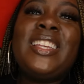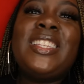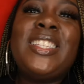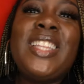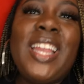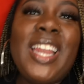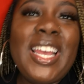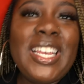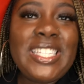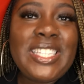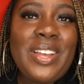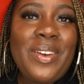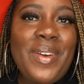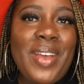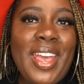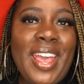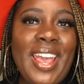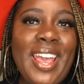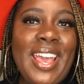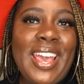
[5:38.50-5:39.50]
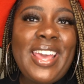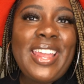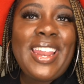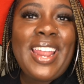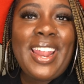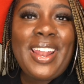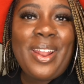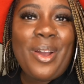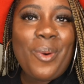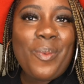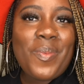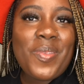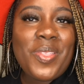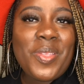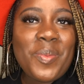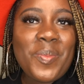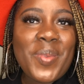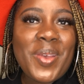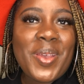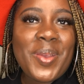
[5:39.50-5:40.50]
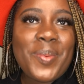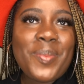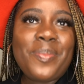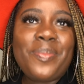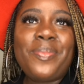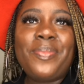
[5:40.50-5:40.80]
So let's go ahead and open them up.